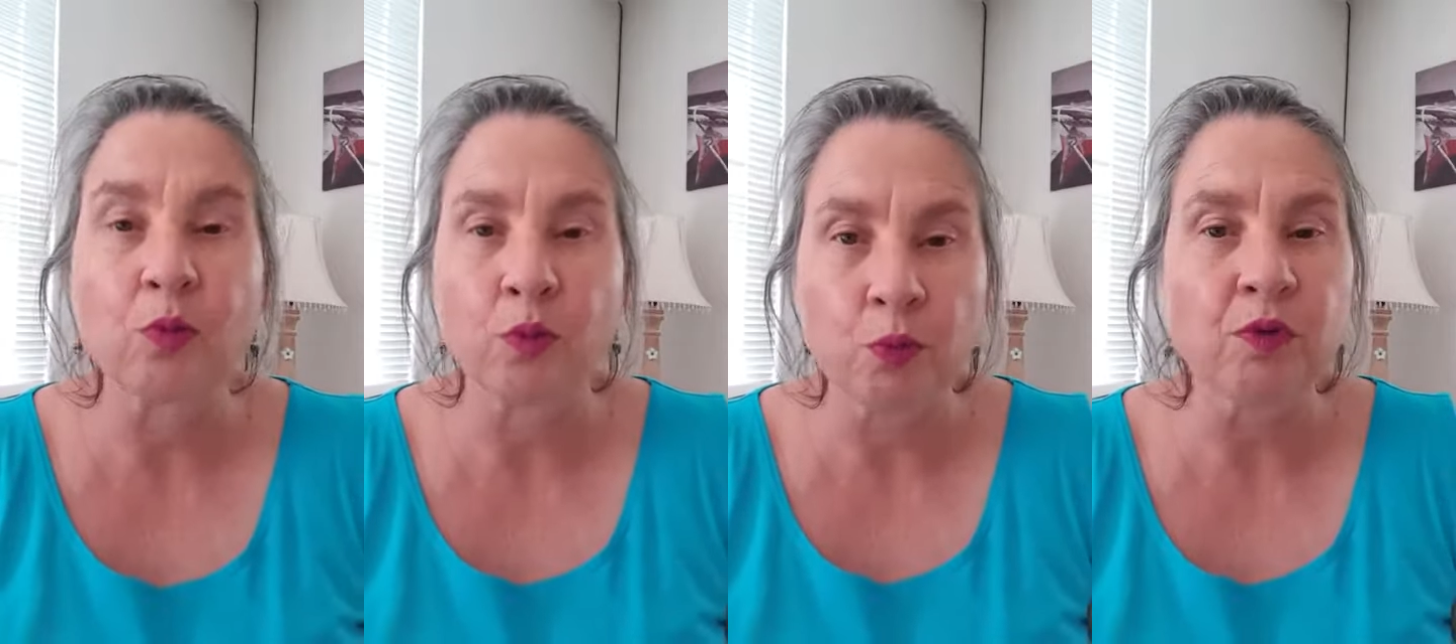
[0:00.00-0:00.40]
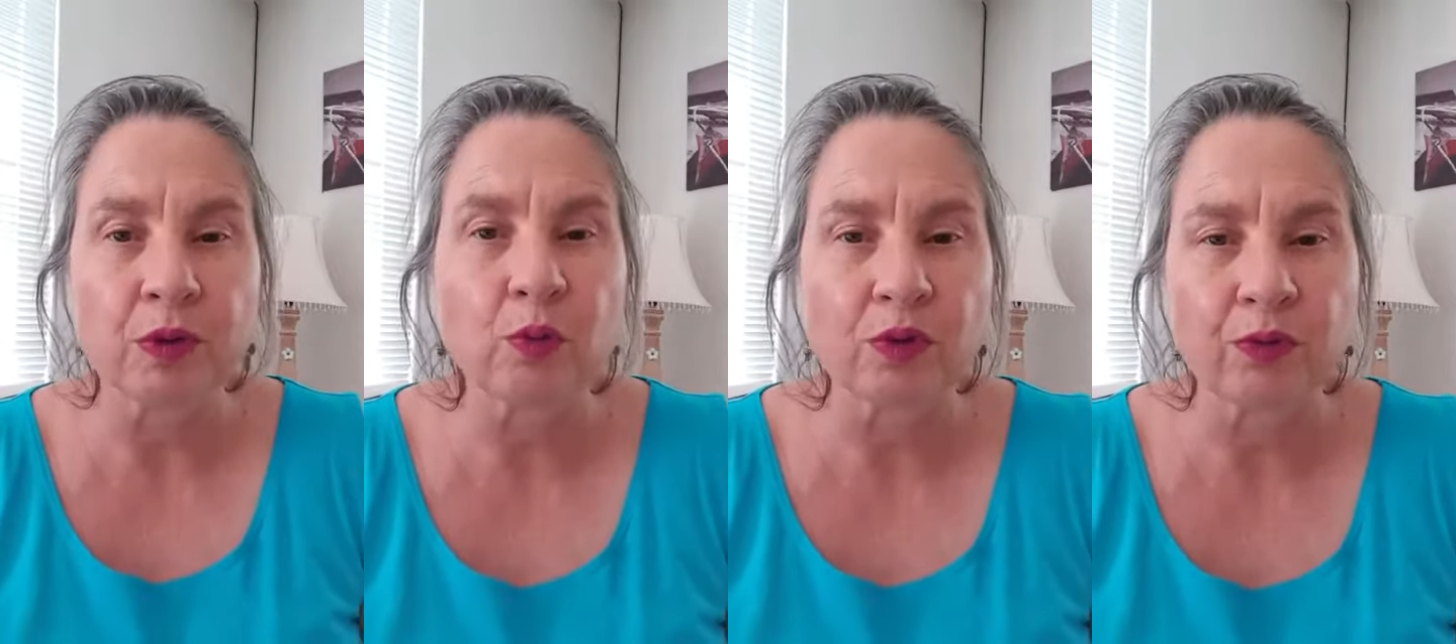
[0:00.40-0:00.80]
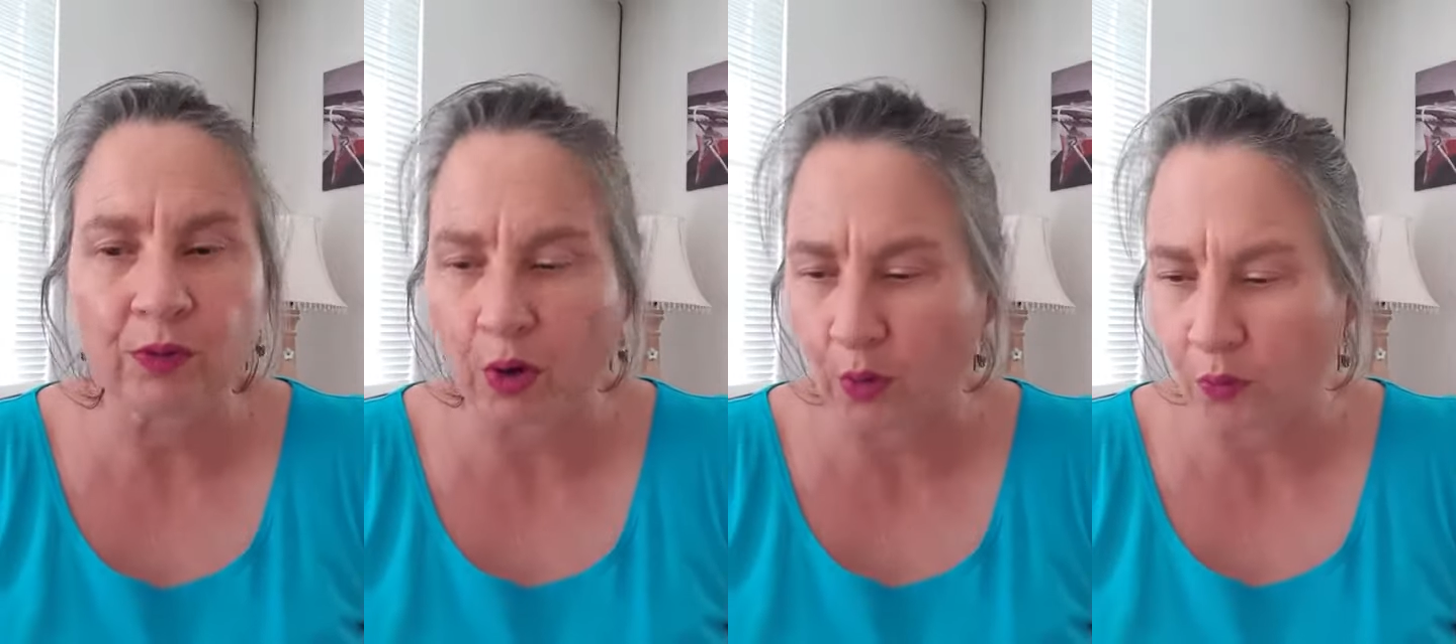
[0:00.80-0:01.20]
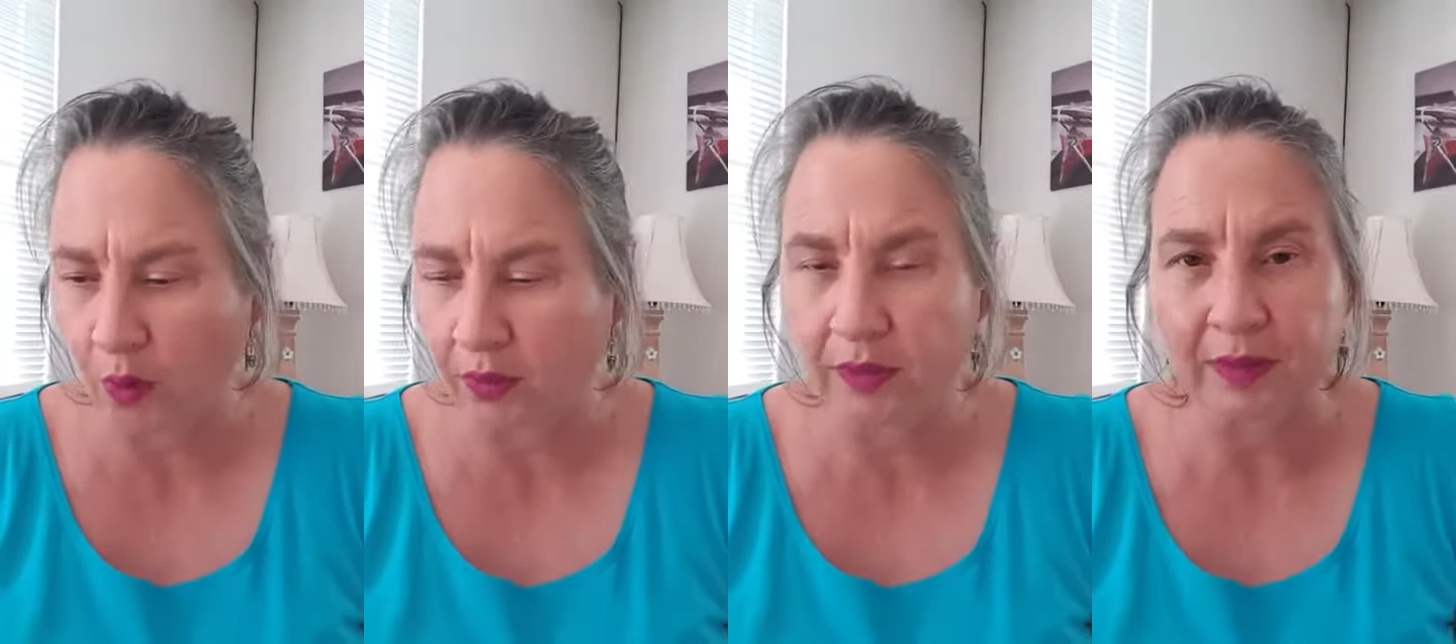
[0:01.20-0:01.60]
moving with flow
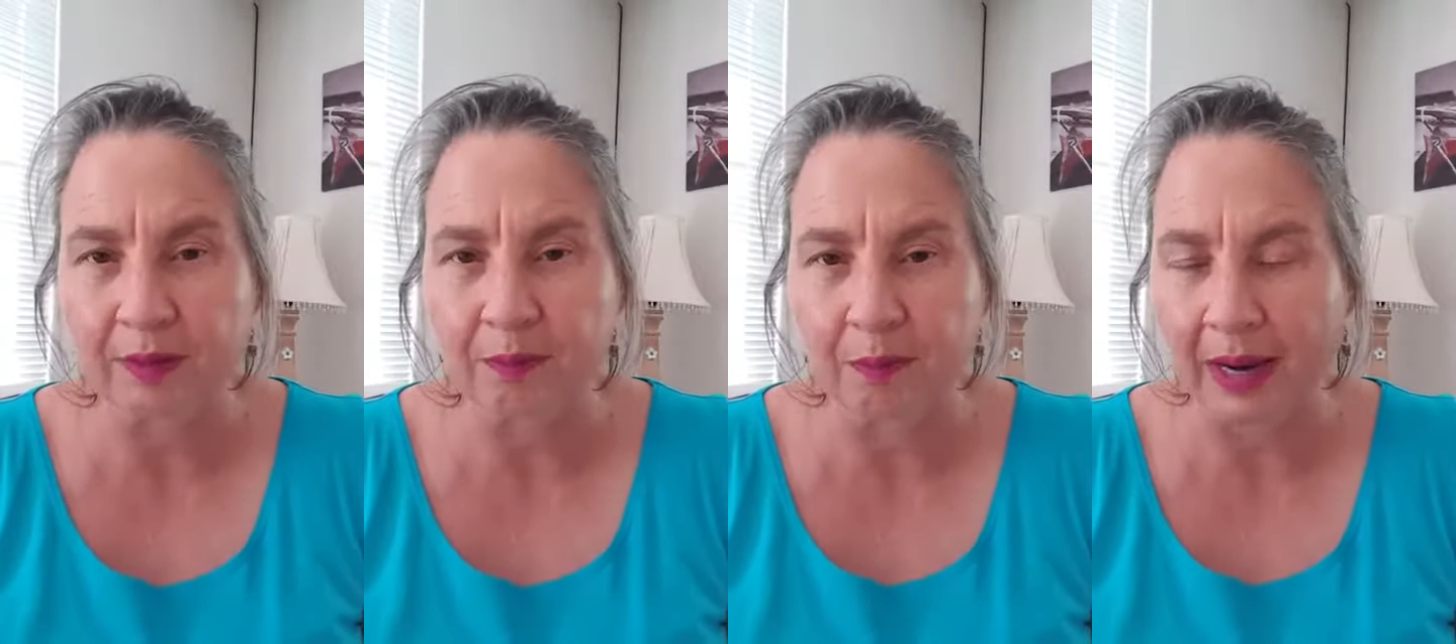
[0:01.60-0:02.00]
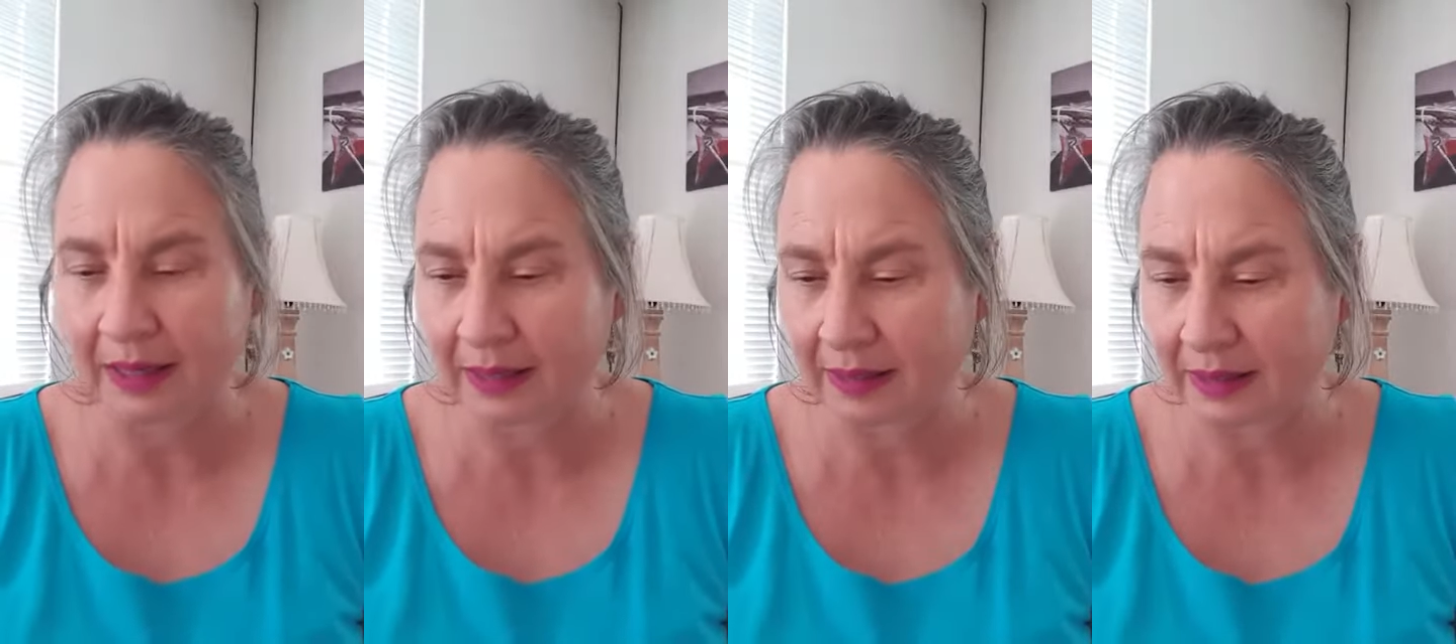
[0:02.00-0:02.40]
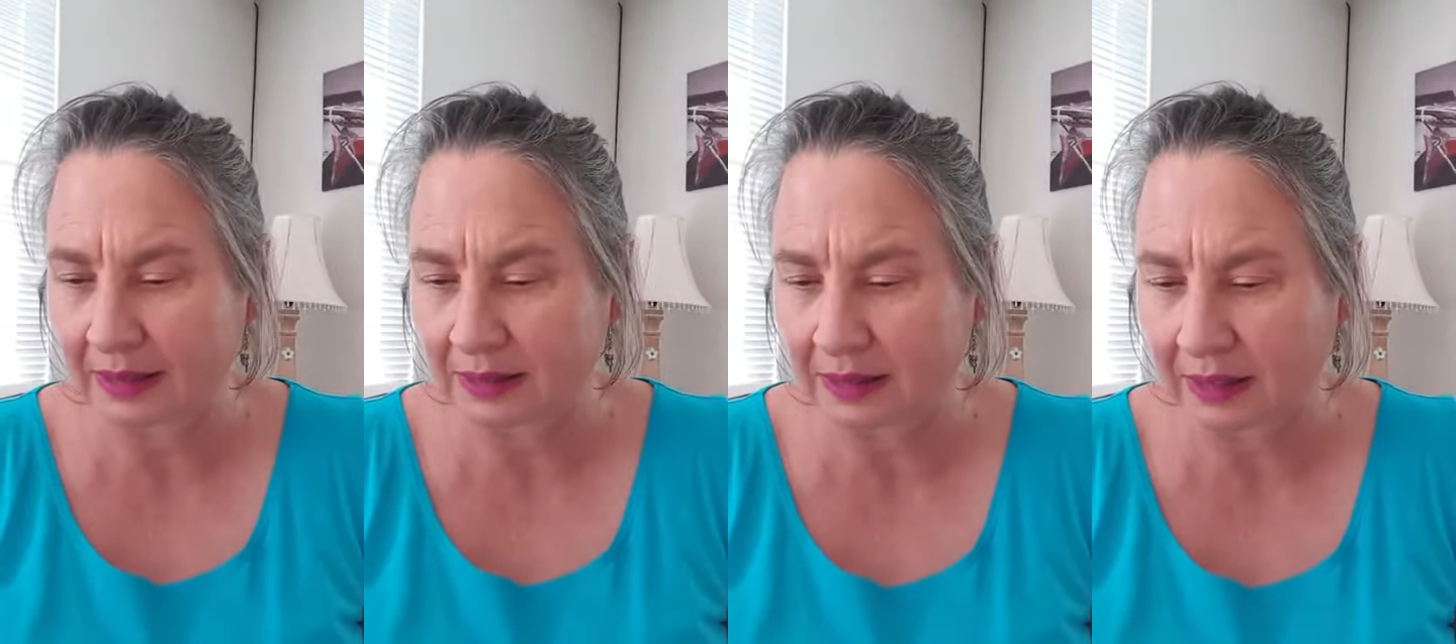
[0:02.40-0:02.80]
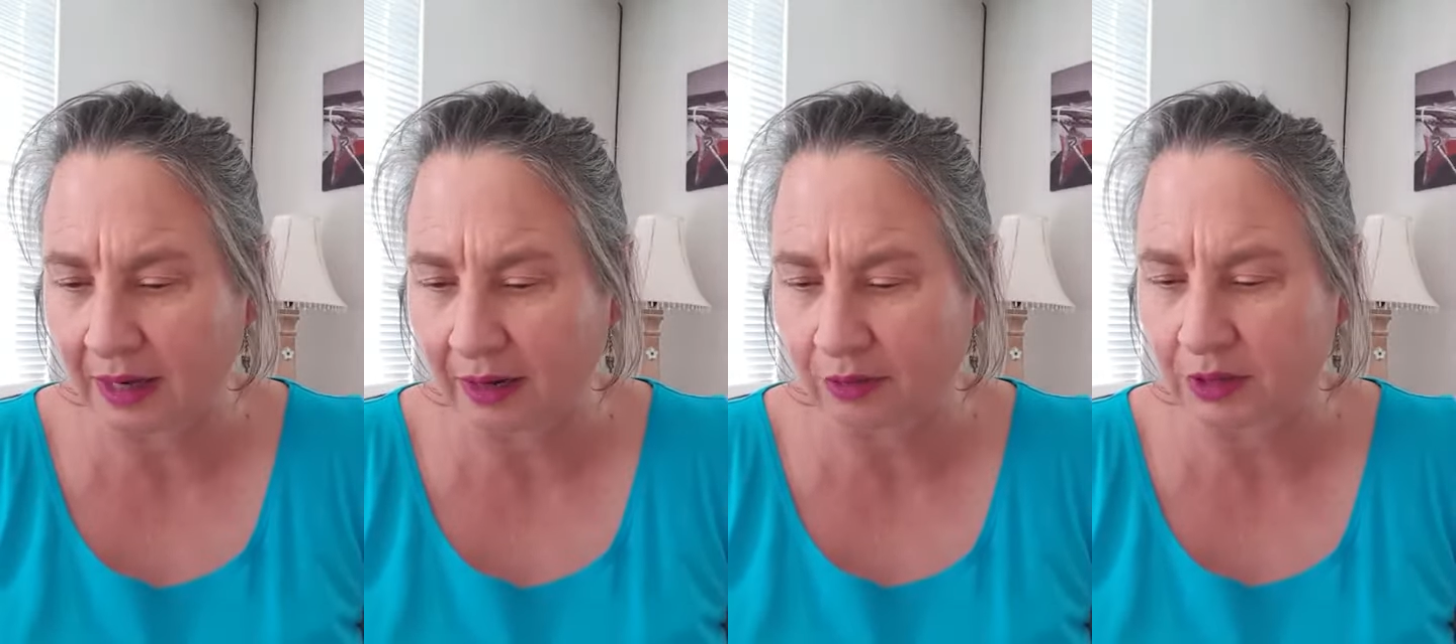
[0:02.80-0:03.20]
rather than battling against the
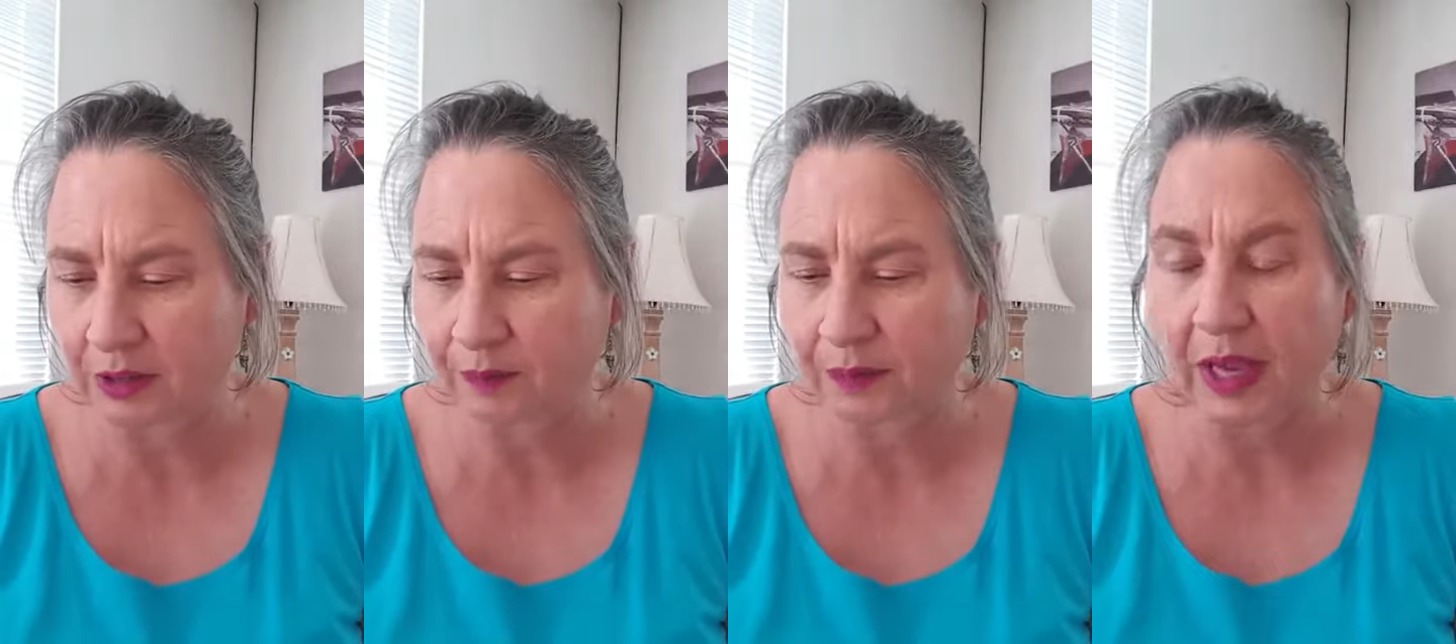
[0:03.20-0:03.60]
current.